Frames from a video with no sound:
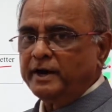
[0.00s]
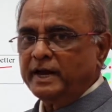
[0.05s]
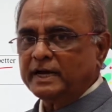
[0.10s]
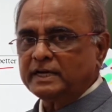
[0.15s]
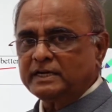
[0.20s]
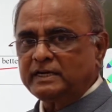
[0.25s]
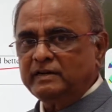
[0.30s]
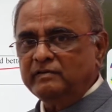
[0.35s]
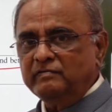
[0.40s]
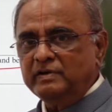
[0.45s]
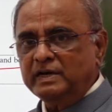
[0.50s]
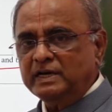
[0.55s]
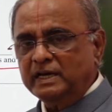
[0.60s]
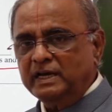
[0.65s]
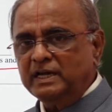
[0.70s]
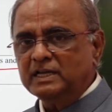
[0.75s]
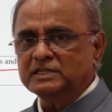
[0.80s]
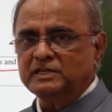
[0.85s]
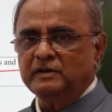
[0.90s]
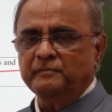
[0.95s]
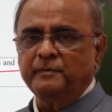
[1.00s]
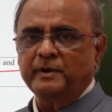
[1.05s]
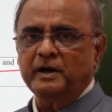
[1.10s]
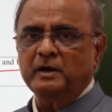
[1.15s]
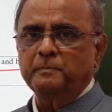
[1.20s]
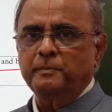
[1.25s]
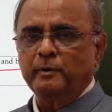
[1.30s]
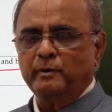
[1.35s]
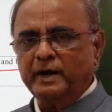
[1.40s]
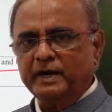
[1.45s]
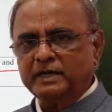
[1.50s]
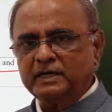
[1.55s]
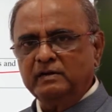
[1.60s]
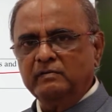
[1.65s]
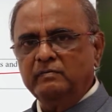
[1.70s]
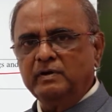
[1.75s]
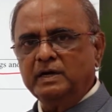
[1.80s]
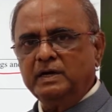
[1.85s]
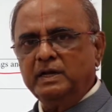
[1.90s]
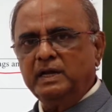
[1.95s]
productivity is different.
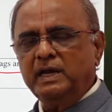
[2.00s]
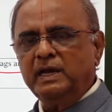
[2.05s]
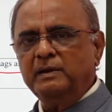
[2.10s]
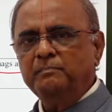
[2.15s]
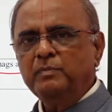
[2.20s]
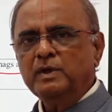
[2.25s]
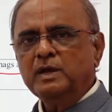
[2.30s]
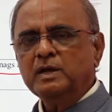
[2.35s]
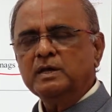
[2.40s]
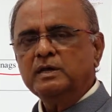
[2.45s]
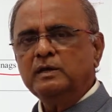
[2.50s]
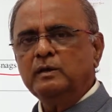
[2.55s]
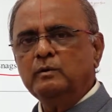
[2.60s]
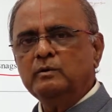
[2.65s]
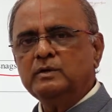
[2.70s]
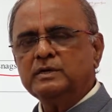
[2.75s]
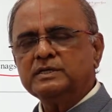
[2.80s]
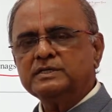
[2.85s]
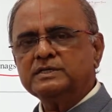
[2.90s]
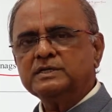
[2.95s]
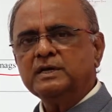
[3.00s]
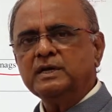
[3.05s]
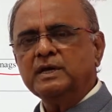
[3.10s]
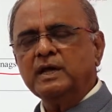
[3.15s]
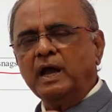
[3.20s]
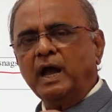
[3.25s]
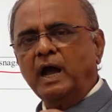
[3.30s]
Productivity is